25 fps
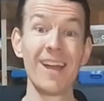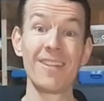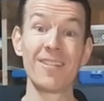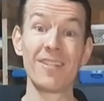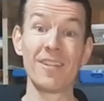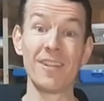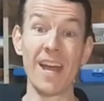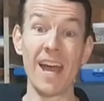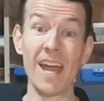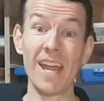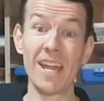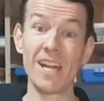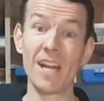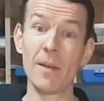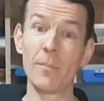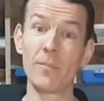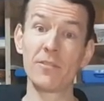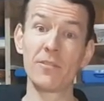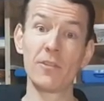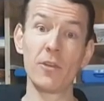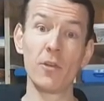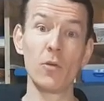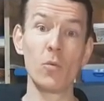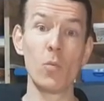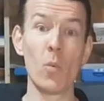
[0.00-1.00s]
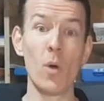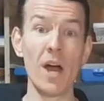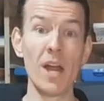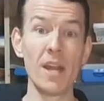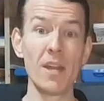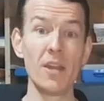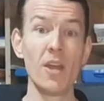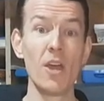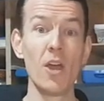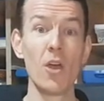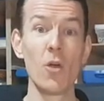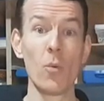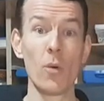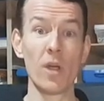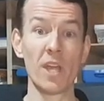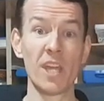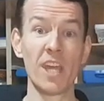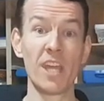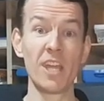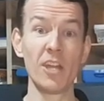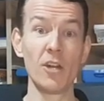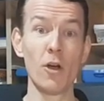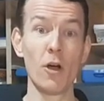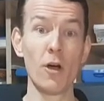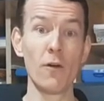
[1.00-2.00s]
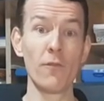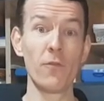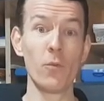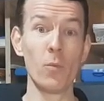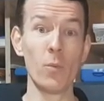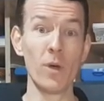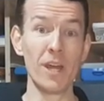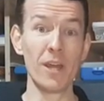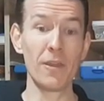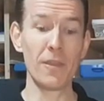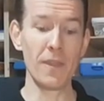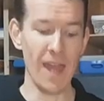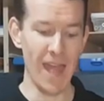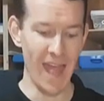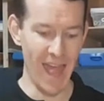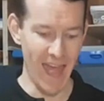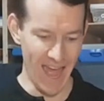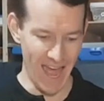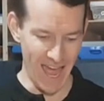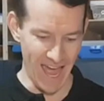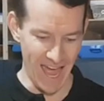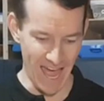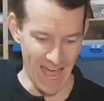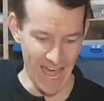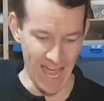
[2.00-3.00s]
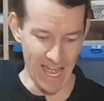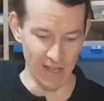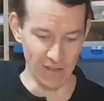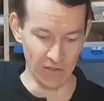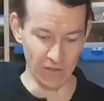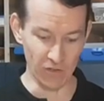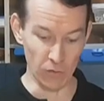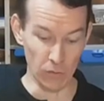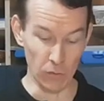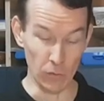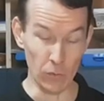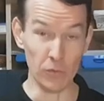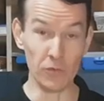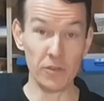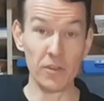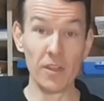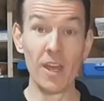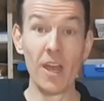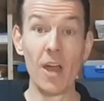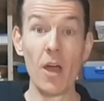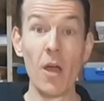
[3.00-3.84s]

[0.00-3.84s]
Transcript: Today in episode one, we're kicking off with hand tools.